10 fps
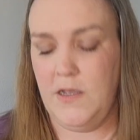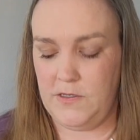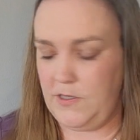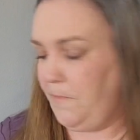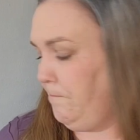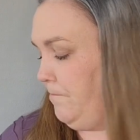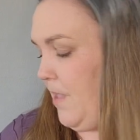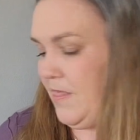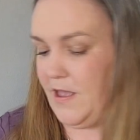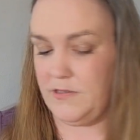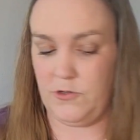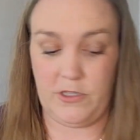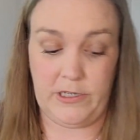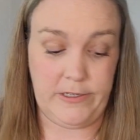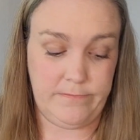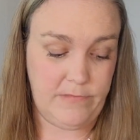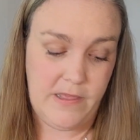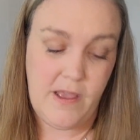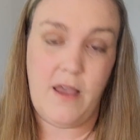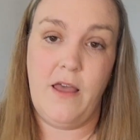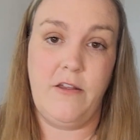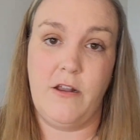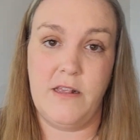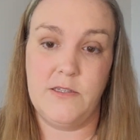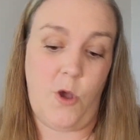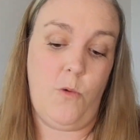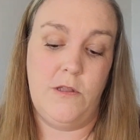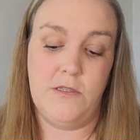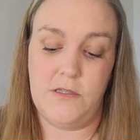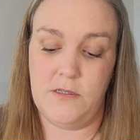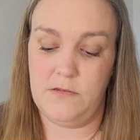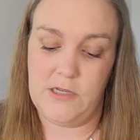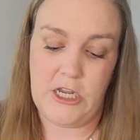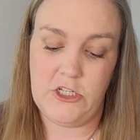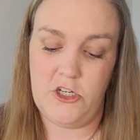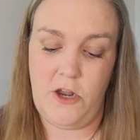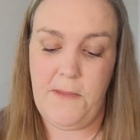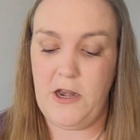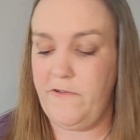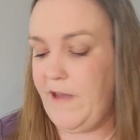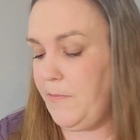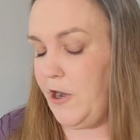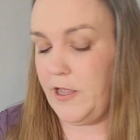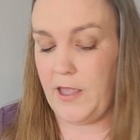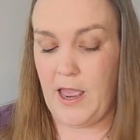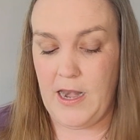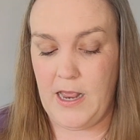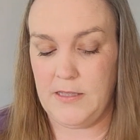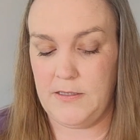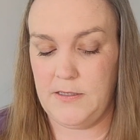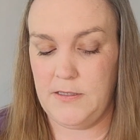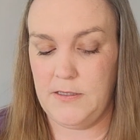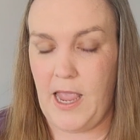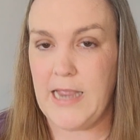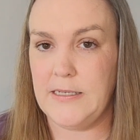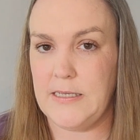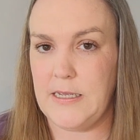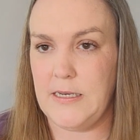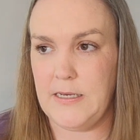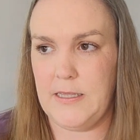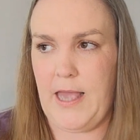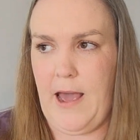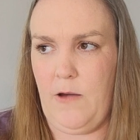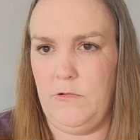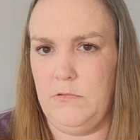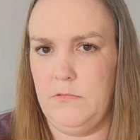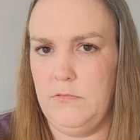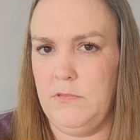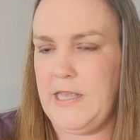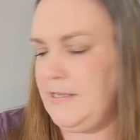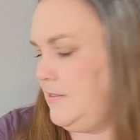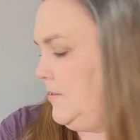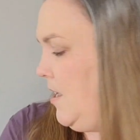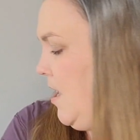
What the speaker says: So, and that's really good. And then the skull one's stitched on my new fabric, and it's 18 count. Yes.